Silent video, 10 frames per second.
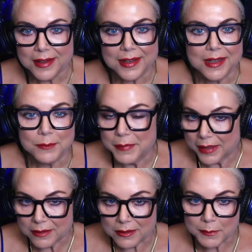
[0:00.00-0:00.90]
uh,
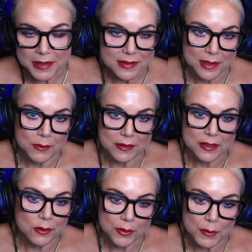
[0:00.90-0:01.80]
medical because I
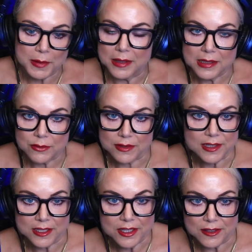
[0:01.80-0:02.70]
worked in orthopedics for
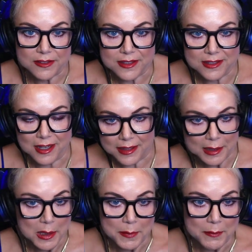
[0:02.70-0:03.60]
six years designing
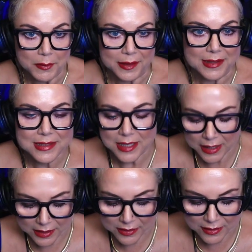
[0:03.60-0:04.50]
hip implants,
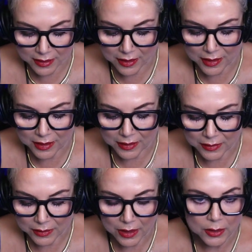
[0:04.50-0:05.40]
and
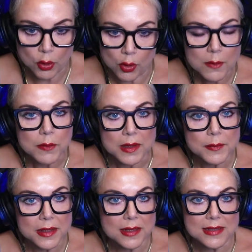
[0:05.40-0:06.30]
uh, and corporate
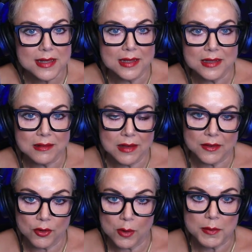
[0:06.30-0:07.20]
because I did a lot
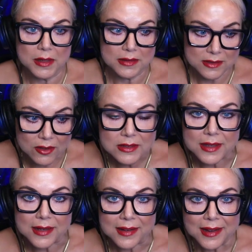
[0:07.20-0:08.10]
of corporate
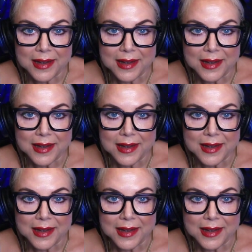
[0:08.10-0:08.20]
consulting,